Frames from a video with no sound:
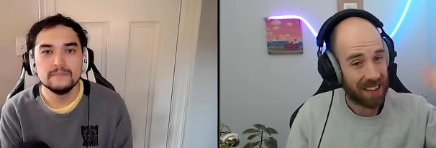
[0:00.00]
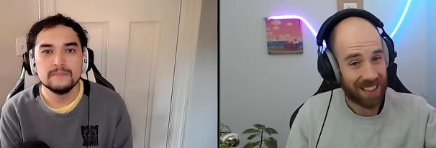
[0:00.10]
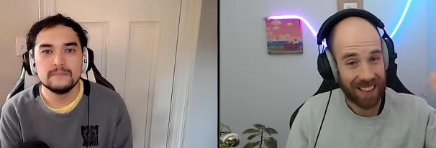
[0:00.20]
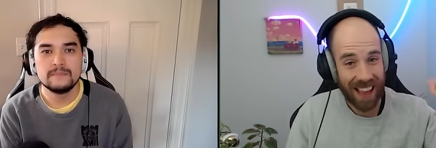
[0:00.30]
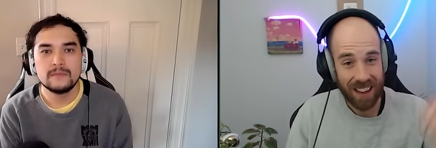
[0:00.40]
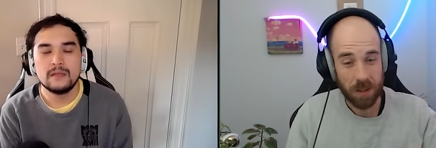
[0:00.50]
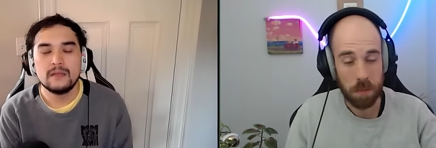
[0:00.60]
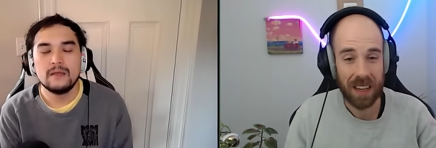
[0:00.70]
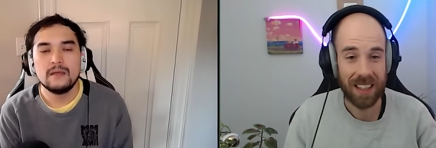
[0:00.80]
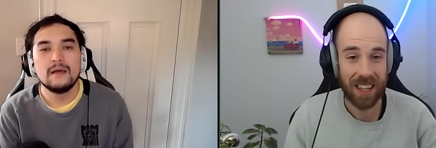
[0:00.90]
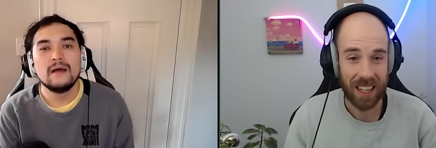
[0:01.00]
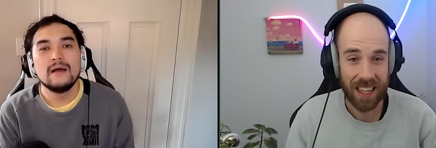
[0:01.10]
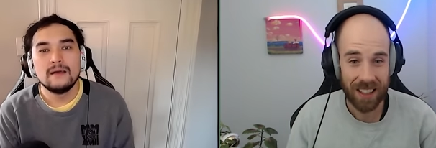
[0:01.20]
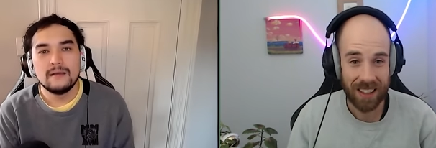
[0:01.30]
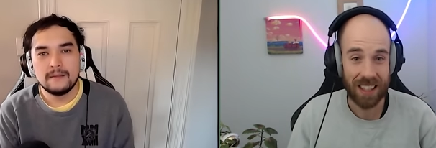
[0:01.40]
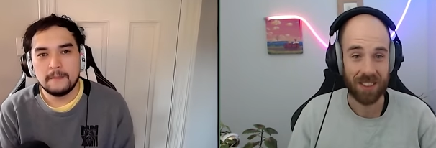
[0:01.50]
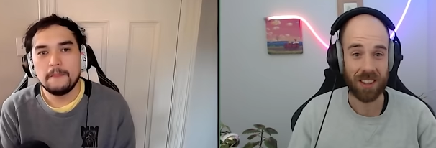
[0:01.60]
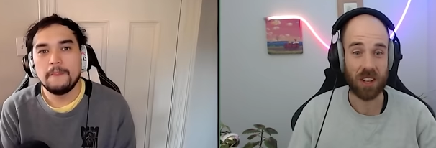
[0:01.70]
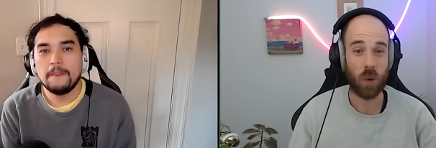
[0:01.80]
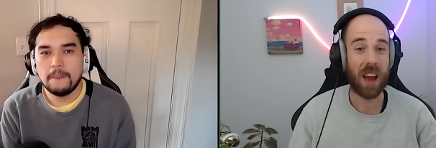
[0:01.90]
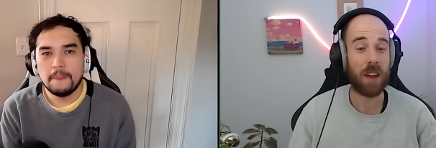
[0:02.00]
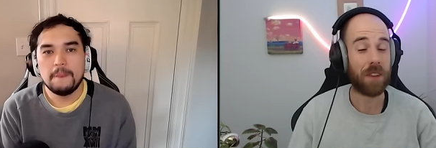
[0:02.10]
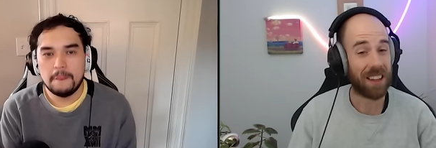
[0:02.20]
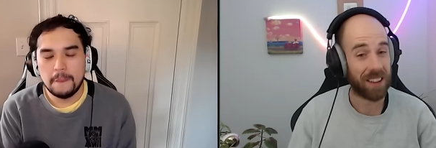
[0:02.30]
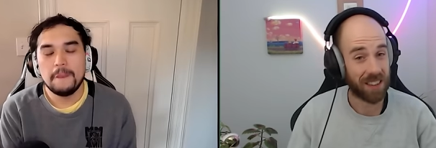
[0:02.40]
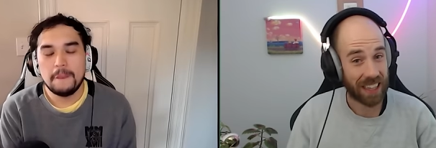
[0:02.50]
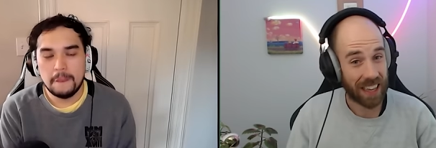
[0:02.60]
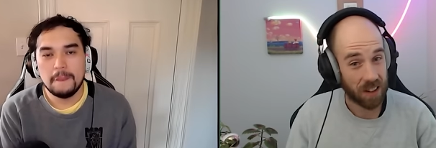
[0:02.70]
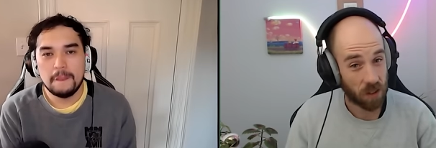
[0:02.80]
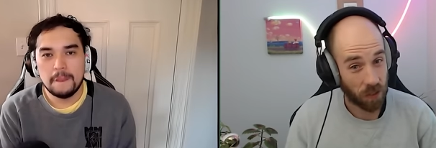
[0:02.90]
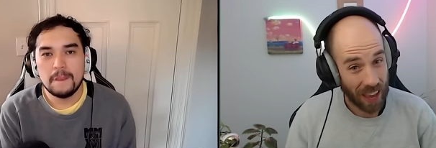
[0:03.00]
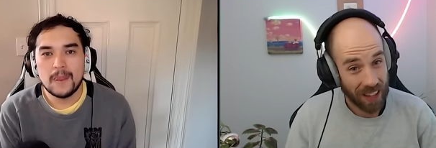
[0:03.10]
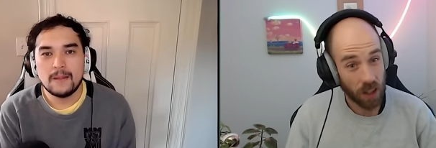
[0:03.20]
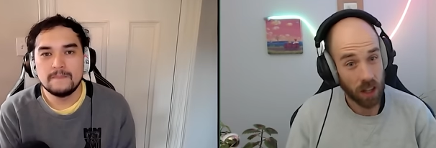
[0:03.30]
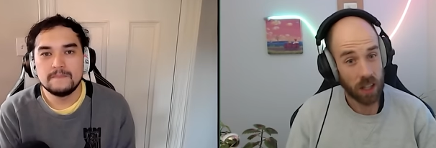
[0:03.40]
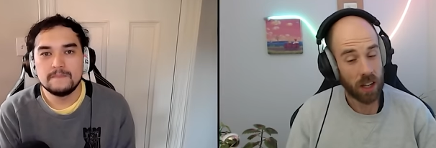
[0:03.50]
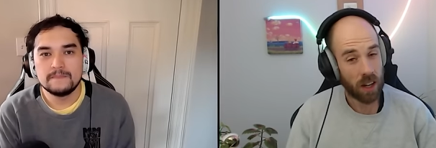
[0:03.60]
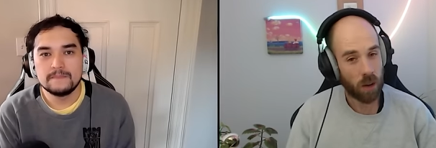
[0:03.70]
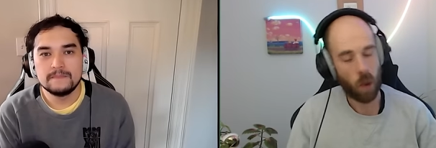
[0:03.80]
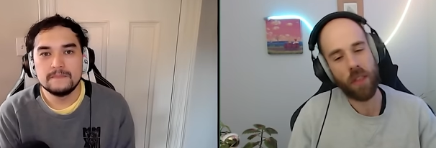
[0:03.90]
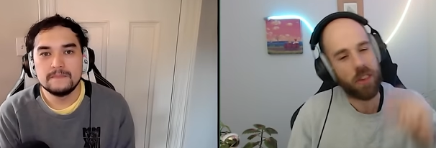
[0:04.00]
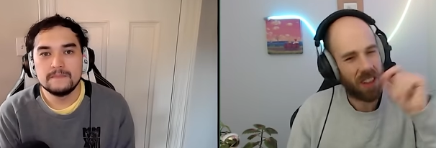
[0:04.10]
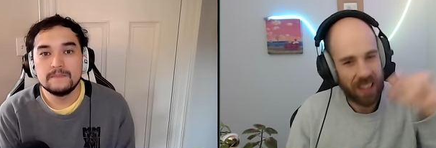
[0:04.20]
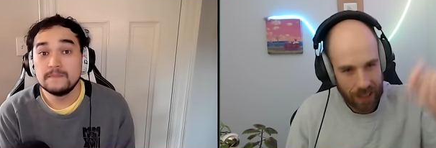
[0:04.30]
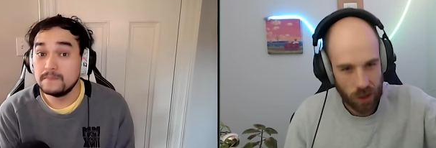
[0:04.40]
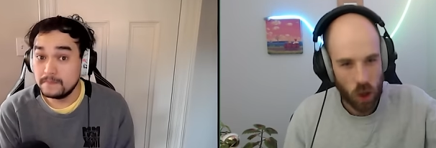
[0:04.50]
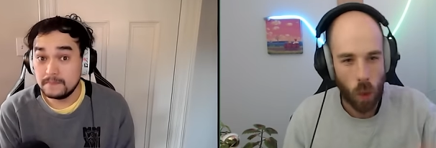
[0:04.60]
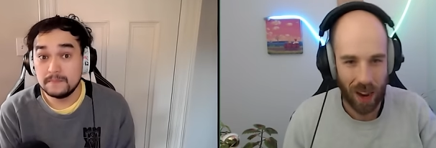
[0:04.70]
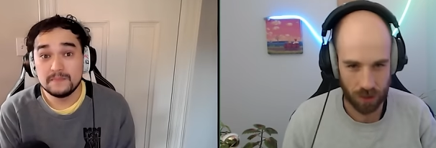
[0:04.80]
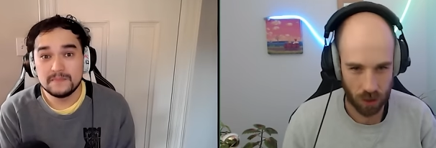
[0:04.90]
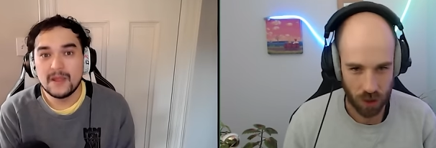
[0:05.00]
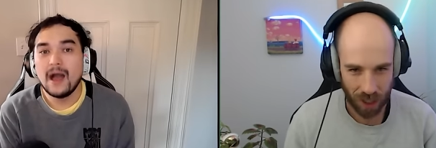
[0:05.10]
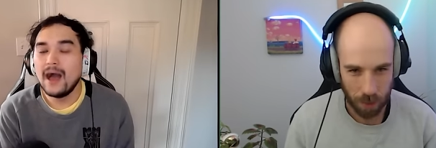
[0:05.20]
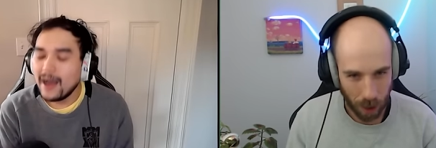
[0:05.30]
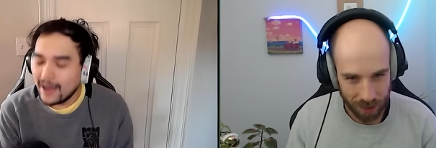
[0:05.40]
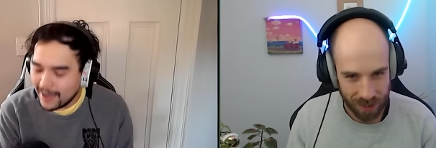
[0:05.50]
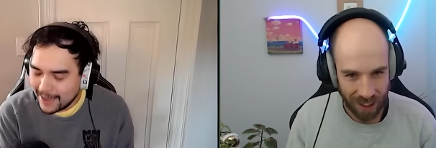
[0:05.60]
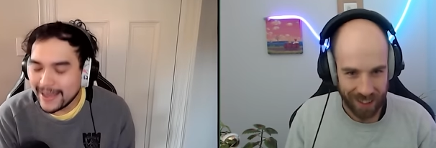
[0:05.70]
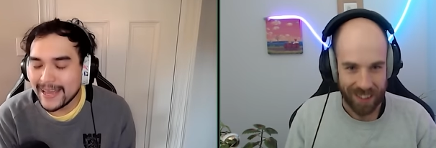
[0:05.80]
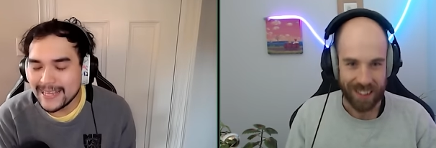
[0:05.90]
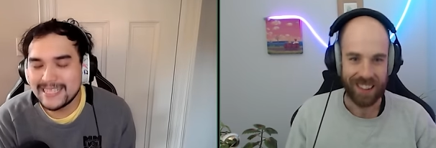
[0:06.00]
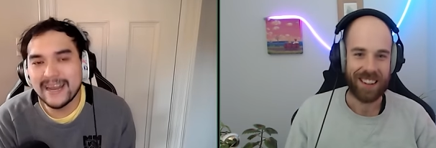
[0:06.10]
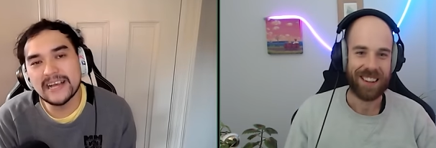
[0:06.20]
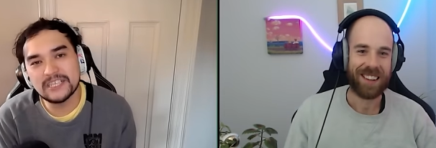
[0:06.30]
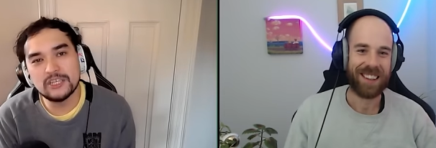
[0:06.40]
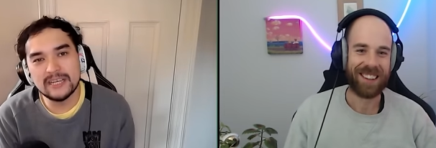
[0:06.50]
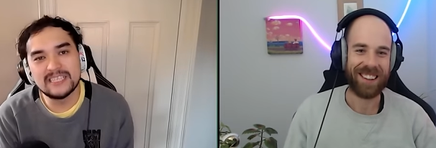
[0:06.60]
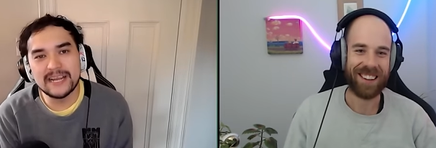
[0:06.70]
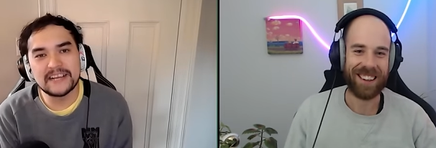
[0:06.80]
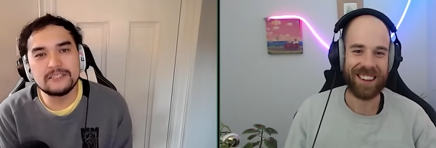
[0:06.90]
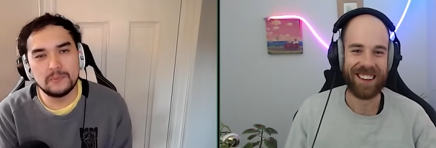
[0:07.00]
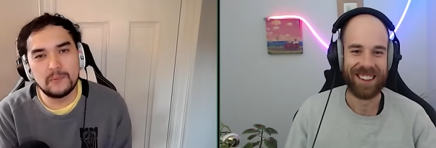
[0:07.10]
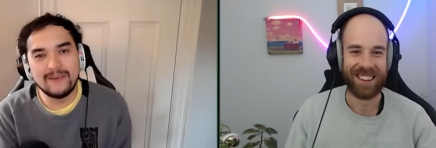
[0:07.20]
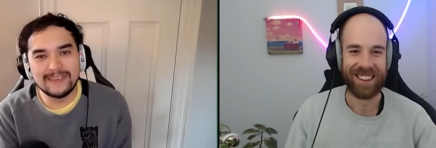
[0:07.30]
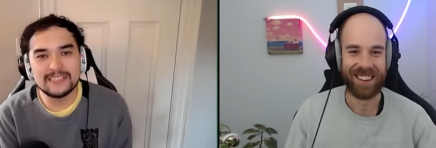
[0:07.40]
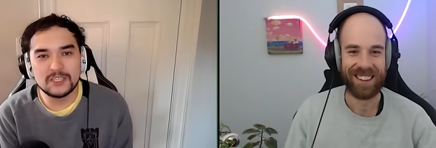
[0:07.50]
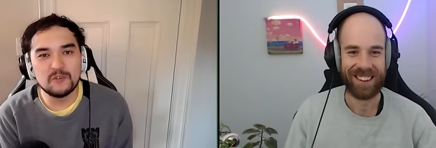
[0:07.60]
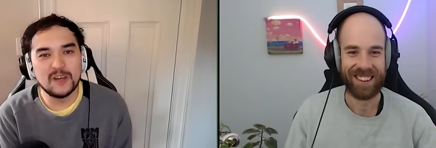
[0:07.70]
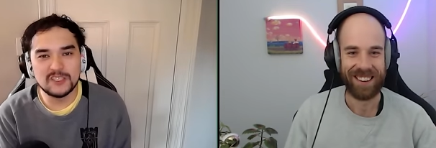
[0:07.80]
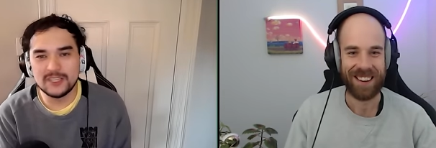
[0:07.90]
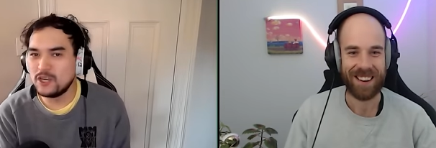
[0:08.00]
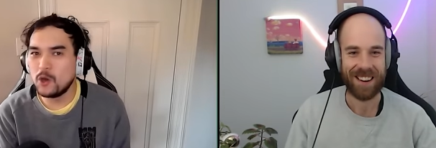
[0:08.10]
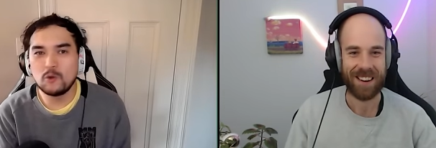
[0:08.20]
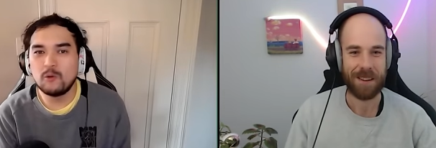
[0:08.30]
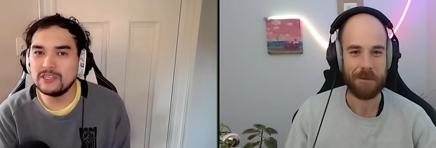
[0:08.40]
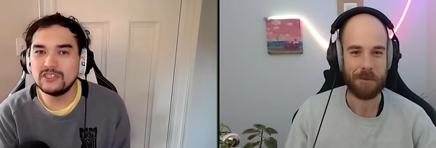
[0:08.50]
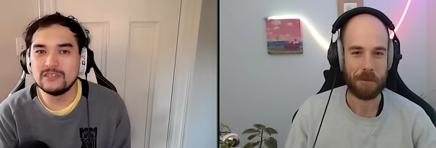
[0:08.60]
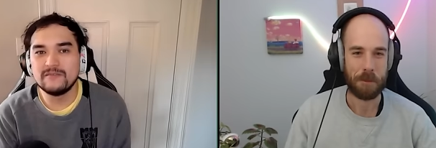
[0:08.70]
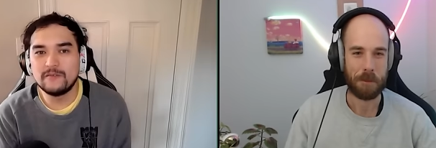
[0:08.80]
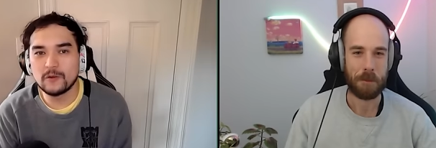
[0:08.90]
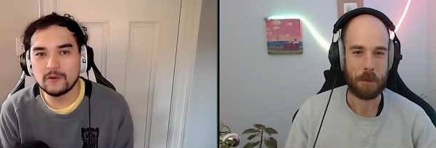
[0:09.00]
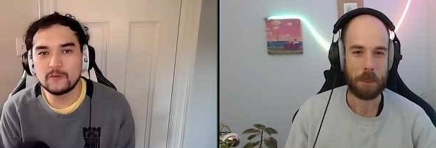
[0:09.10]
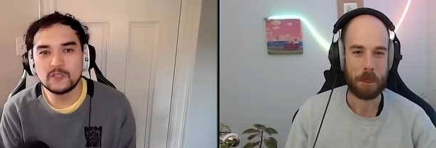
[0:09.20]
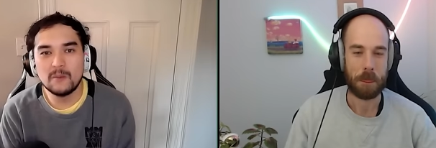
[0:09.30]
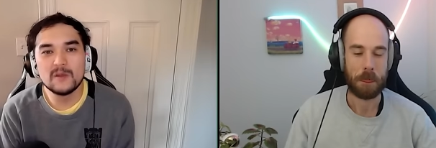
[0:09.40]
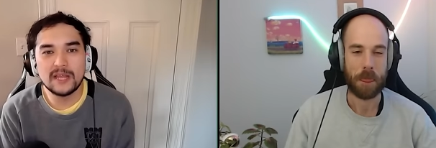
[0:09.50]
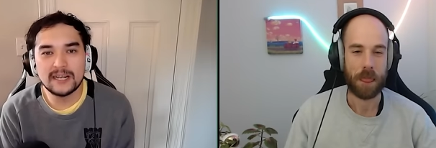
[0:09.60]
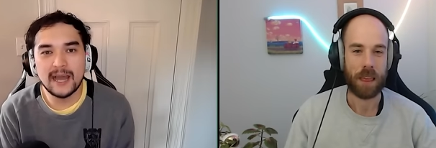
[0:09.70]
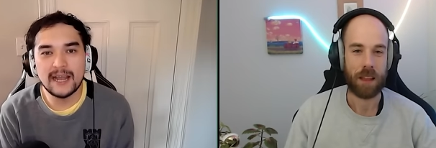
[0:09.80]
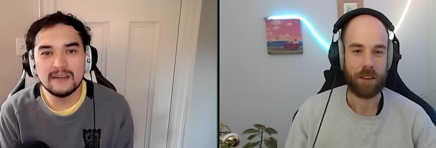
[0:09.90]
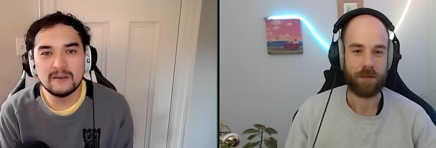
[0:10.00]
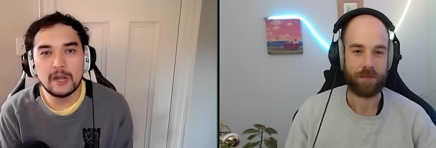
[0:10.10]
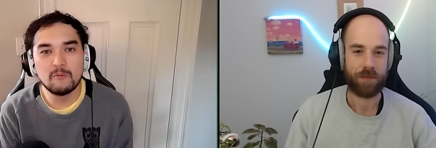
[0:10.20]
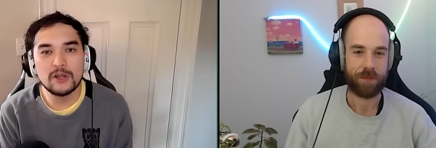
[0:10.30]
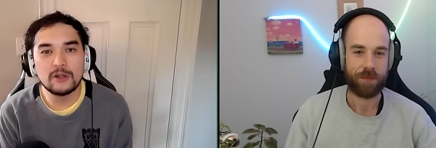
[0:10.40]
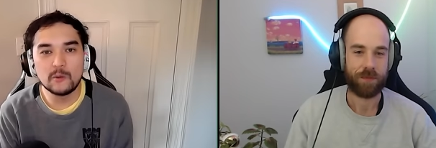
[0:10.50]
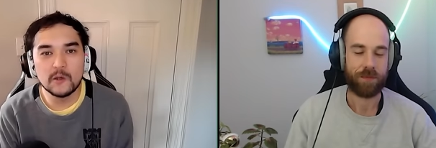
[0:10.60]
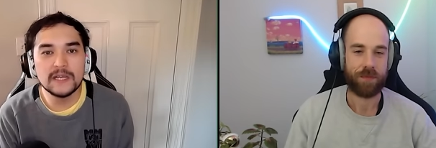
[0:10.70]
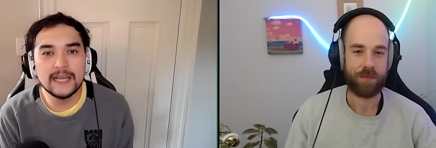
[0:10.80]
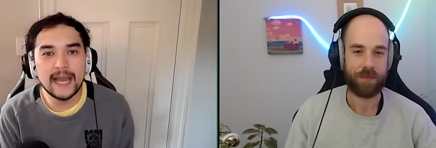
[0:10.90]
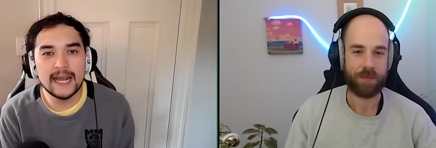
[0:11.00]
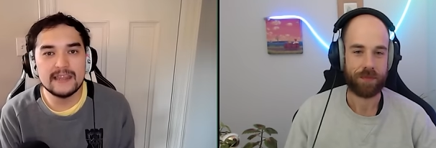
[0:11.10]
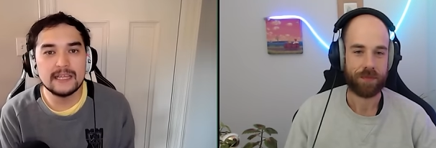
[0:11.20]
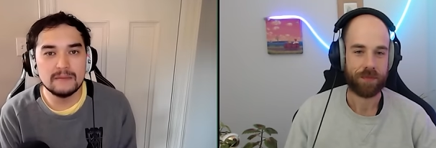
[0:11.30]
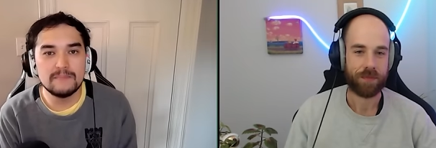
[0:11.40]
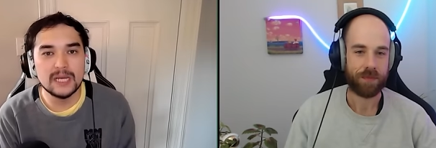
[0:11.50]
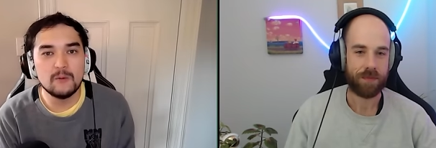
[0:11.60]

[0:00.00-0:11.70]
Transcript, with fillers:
Speaker 1: is the last big tick he needs to do. And if he does it against Faker, well, all of a sudden you get two extra check marks then.
Speaker 2: It's an extra it's an extra point situation, no question for for someone like Knight and, and what you're looking at. I think the big